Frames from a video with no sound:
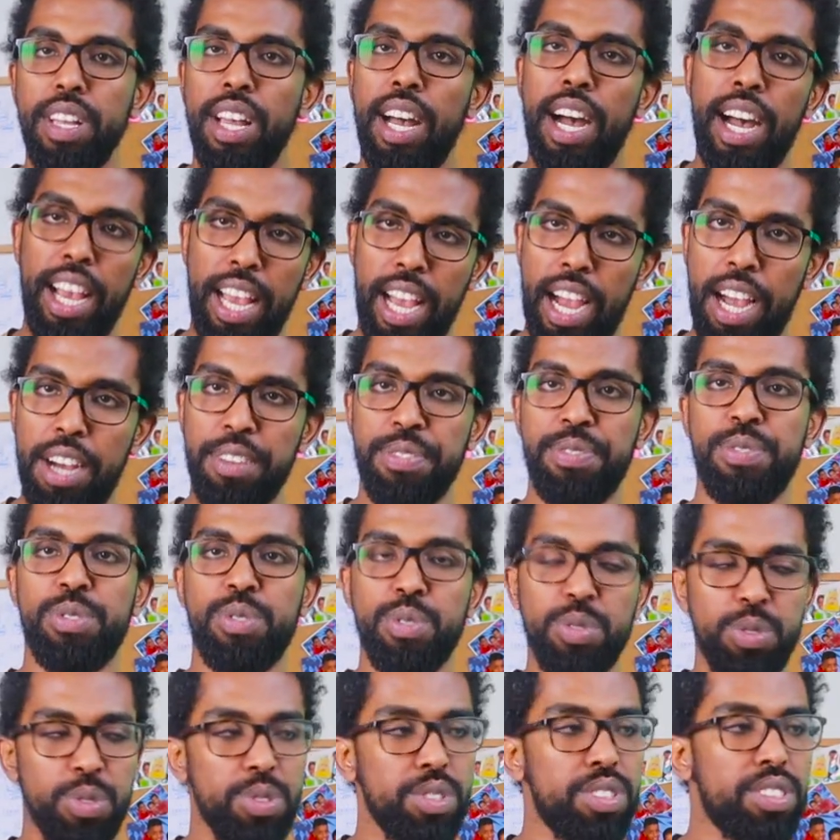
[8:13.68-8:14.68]
I have
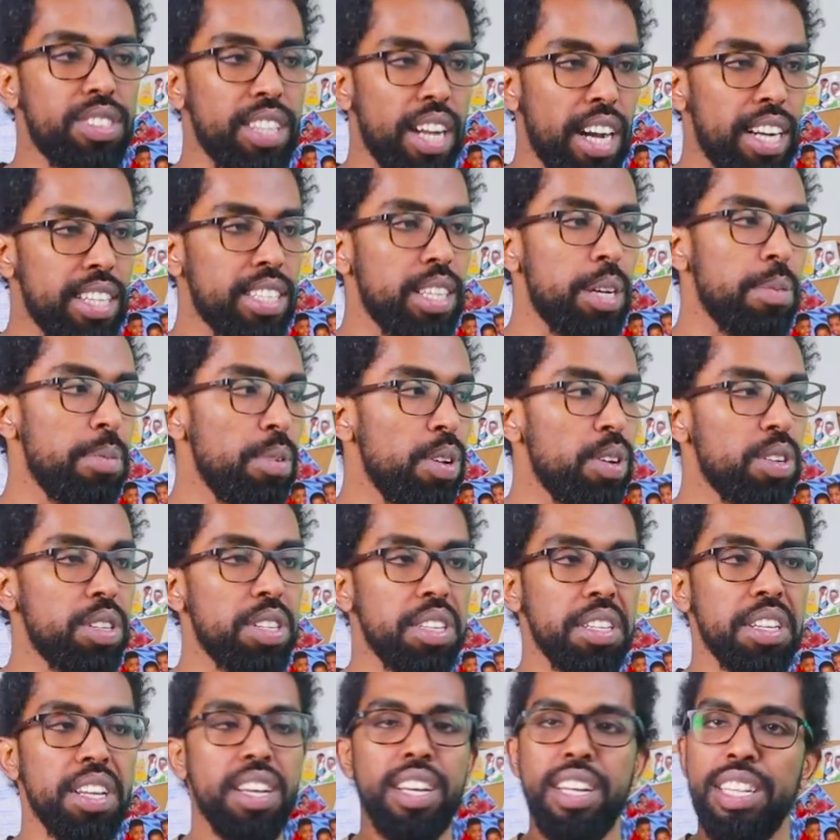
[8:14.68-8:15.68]
to start
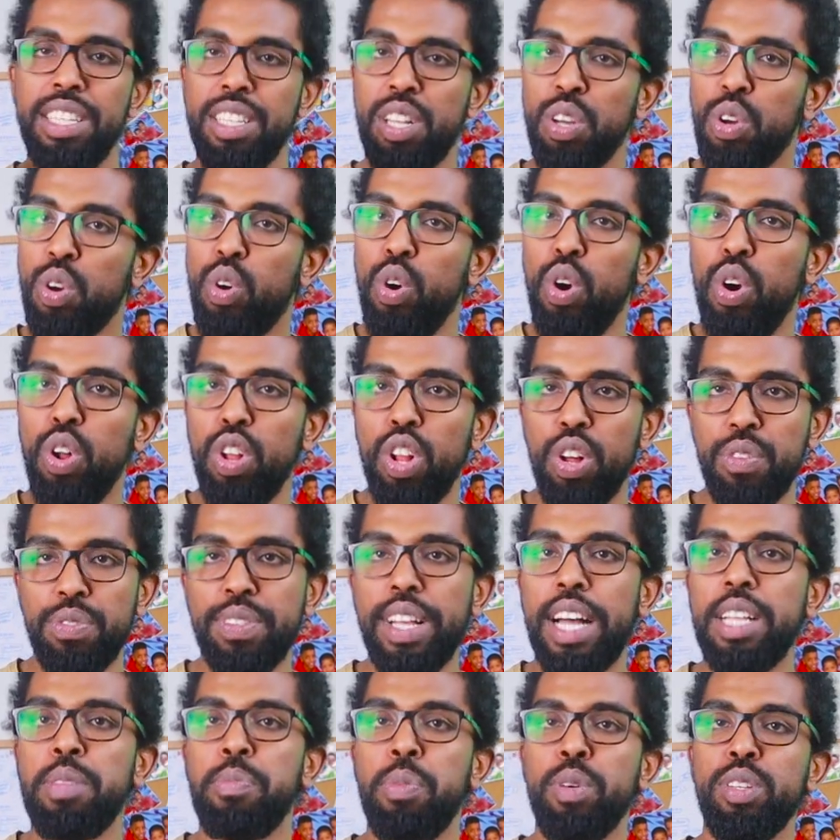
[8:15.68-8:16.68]
uploading. The goal of
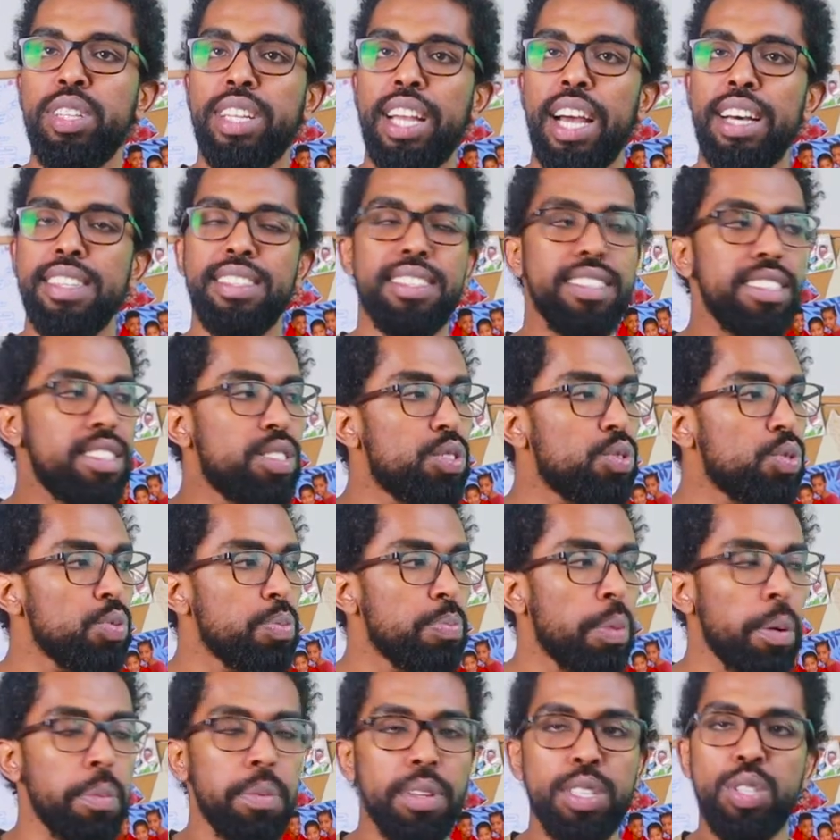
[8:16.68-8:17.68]
that podcast is to
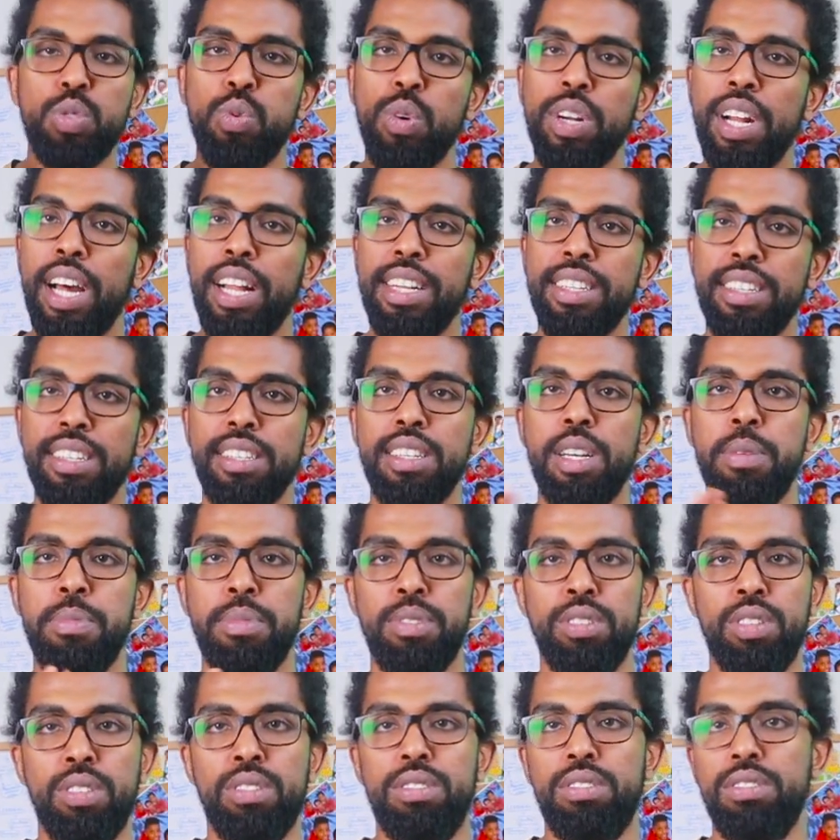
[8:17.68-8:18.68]
publish 100
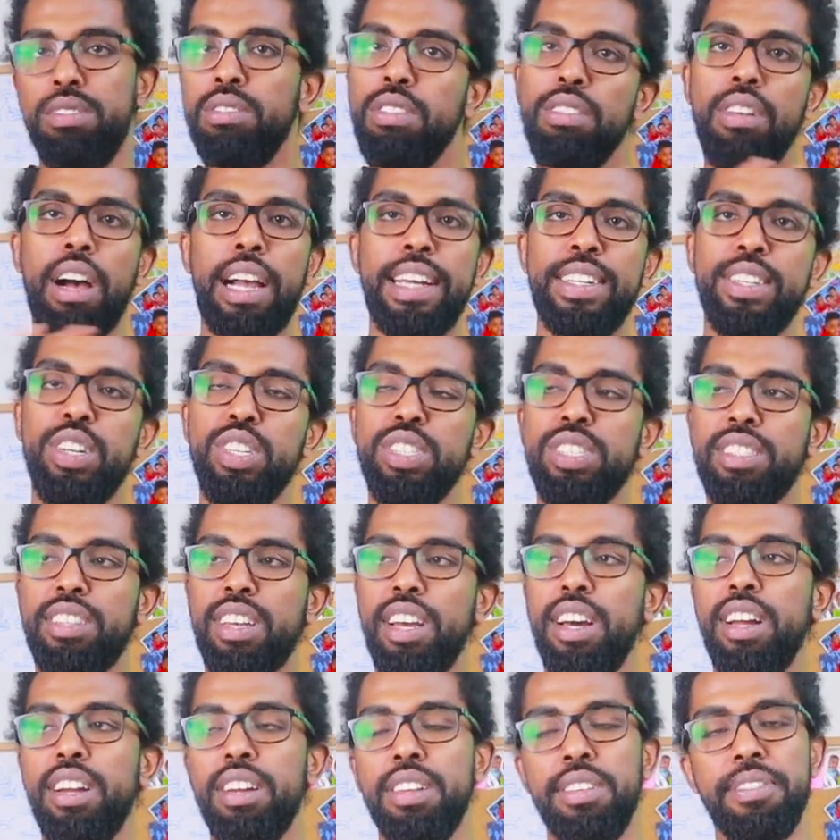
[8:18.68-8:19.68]
episodes. I don't
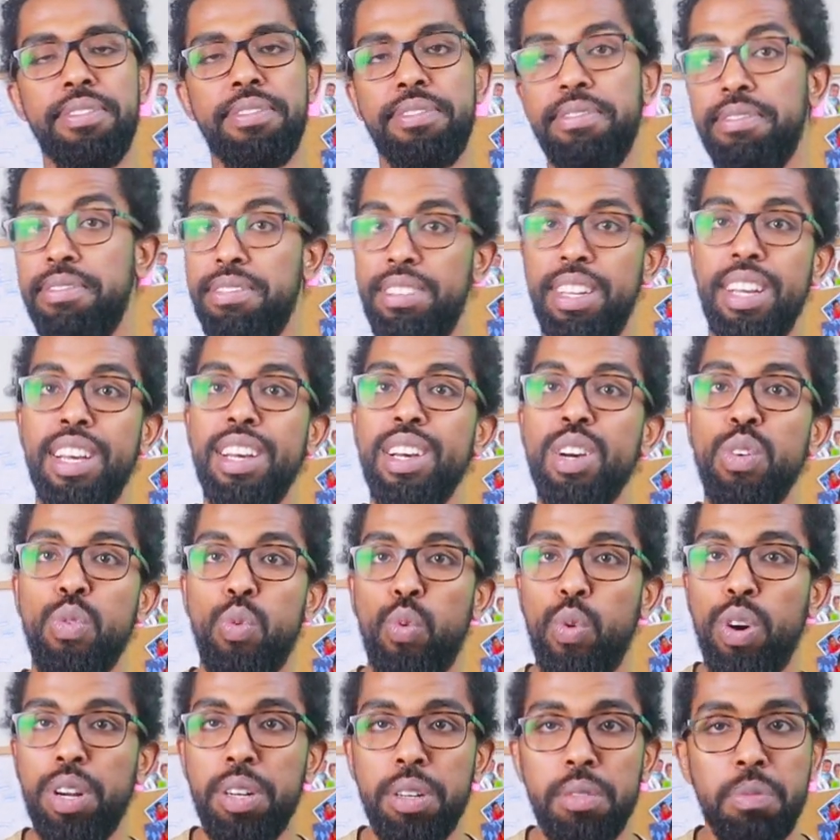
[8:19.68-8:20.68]
care if
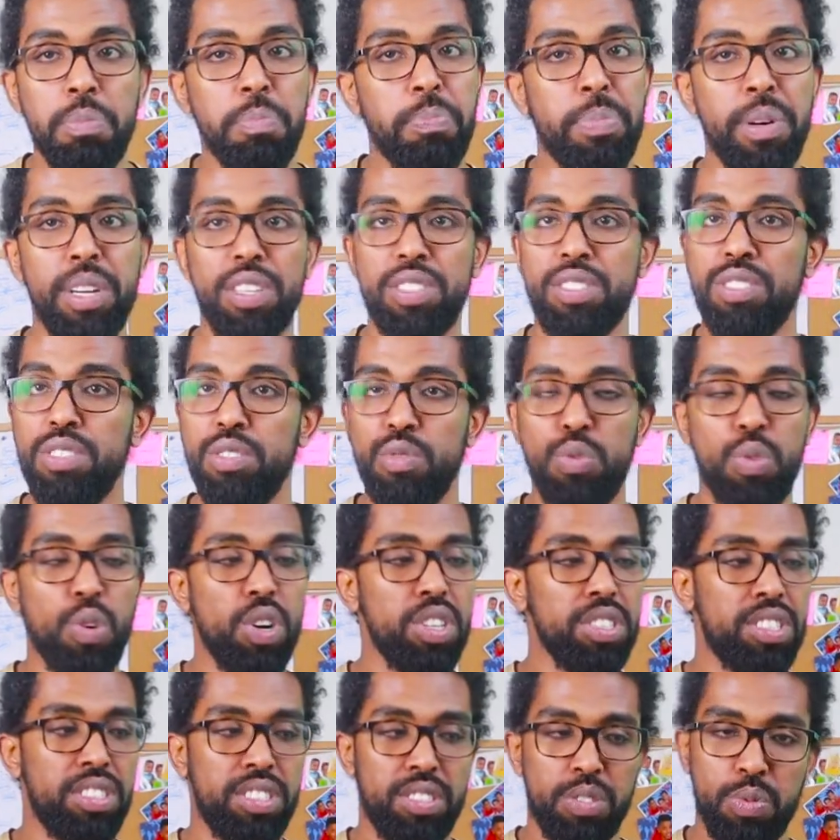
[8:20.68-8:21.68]
one person
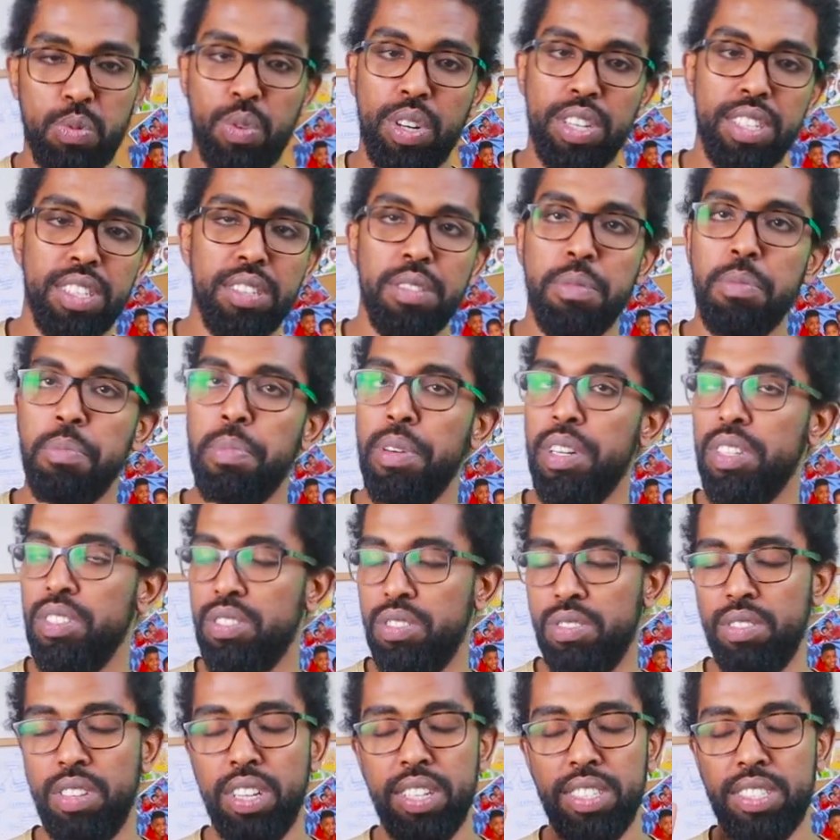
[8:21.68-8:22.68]
watches, one
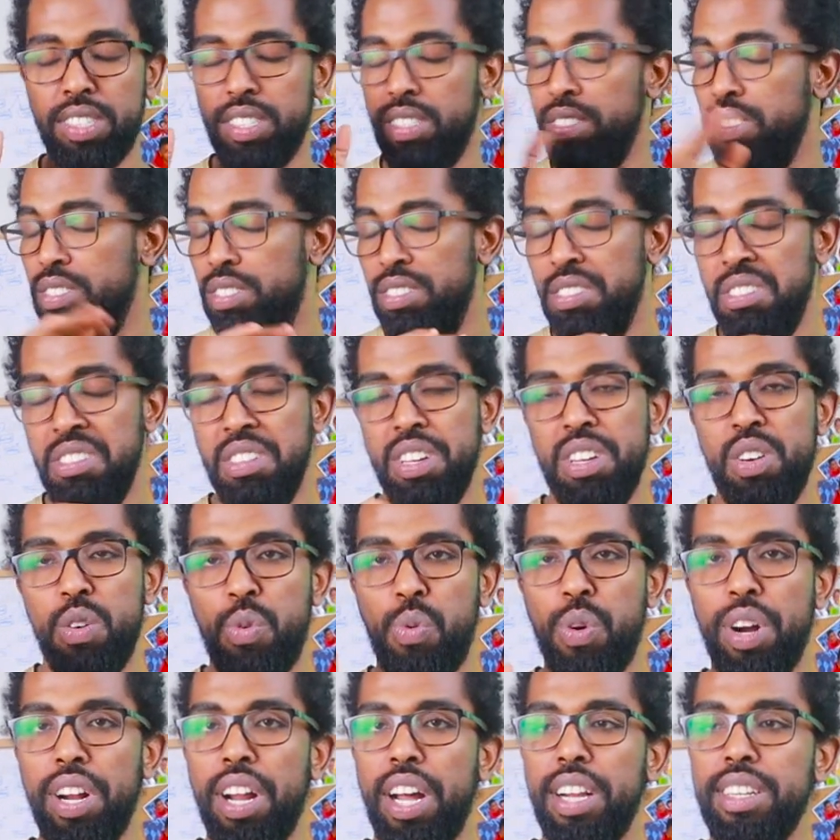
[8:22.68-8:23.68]
person listens.
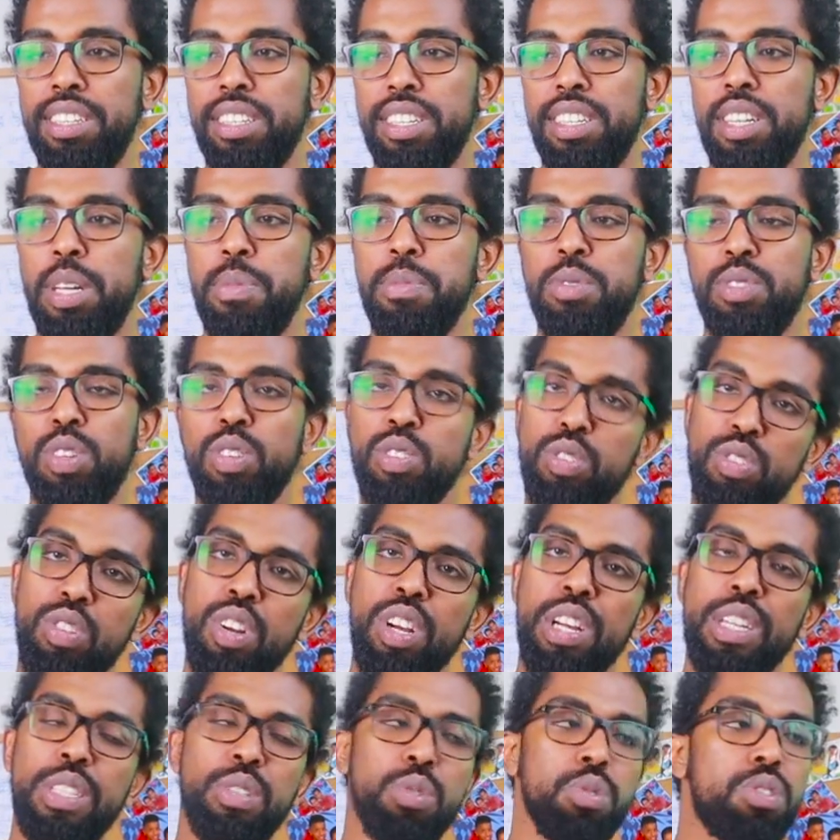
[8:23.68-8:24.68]
100 episodes
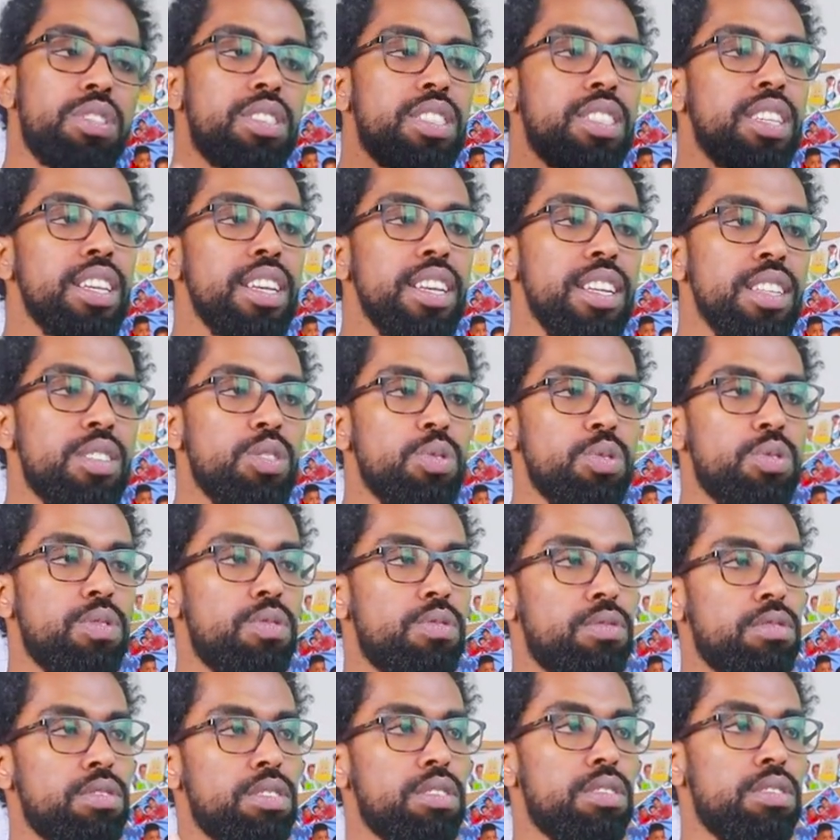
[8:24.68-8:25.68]
to see, to
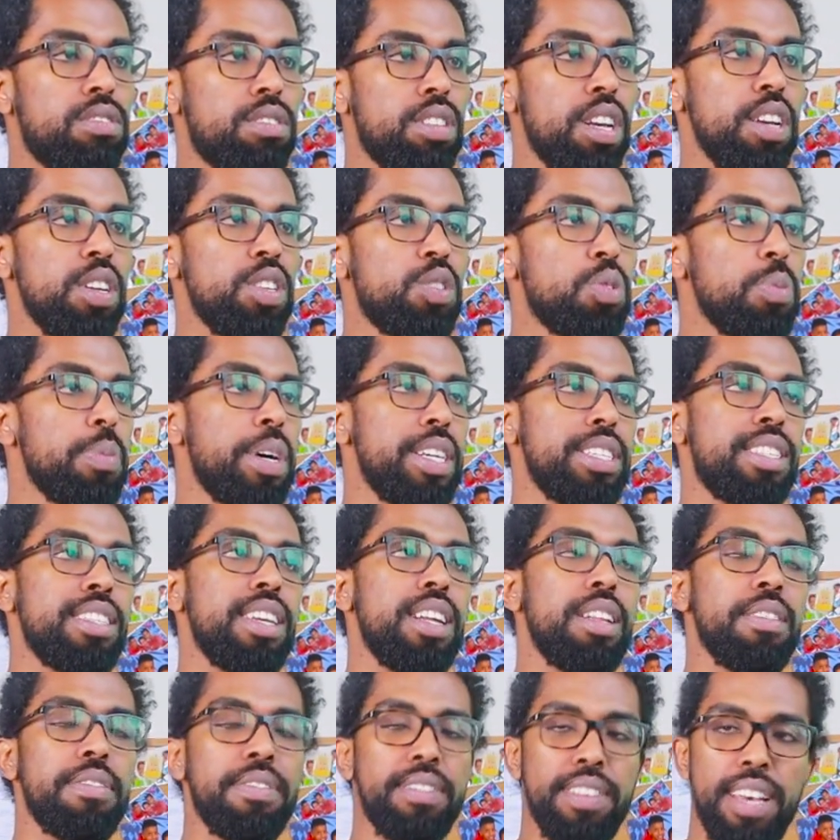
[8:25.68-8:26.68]
say to
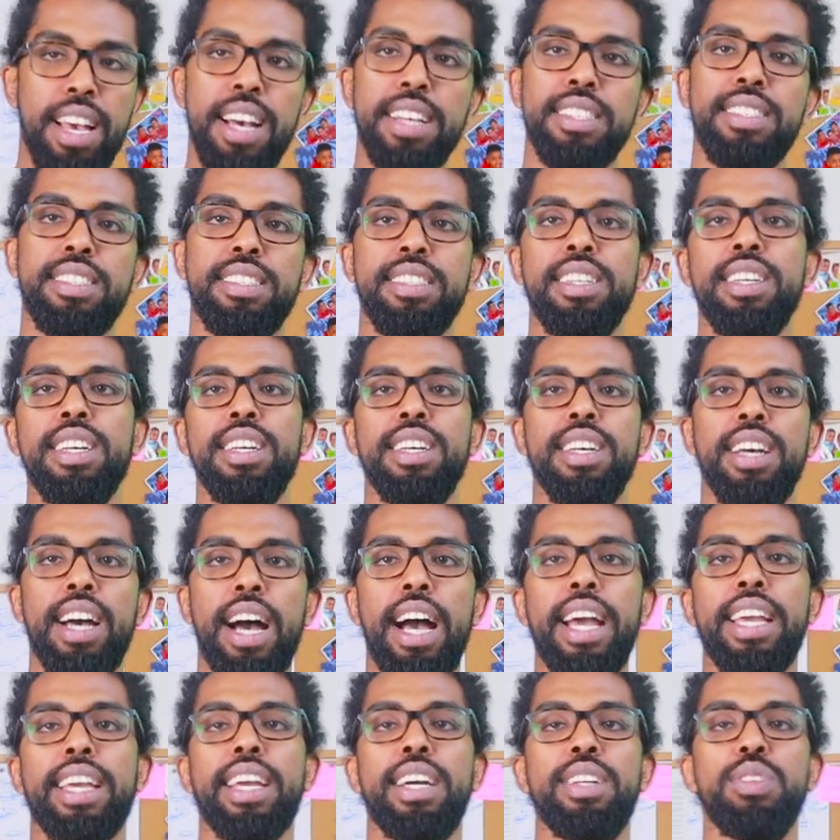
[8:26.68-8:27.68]
myself, yes,
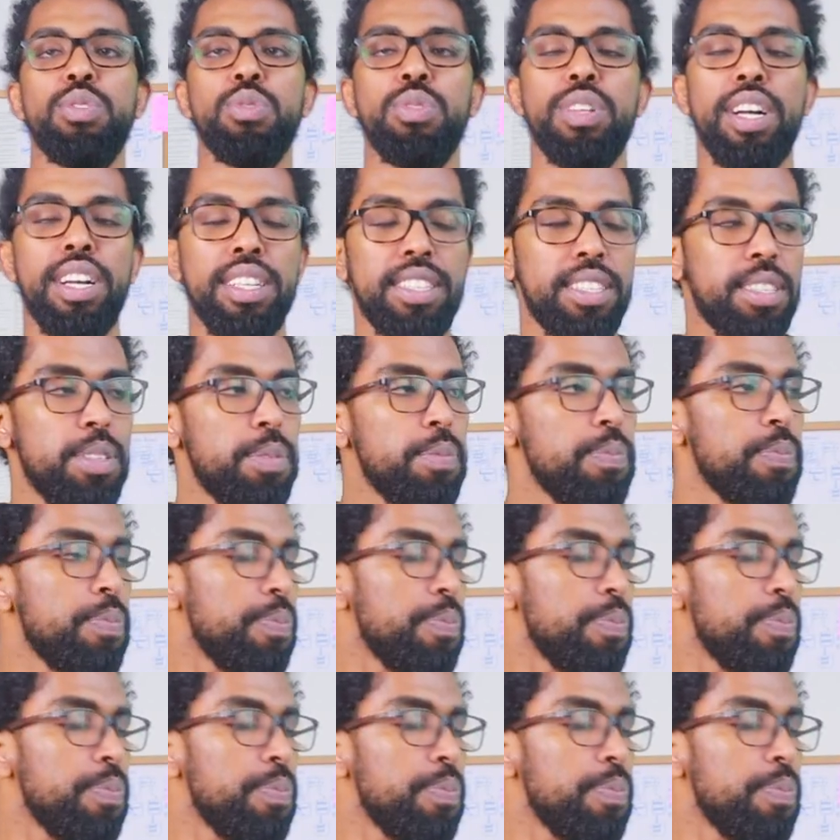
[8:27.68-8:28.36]
I can do that.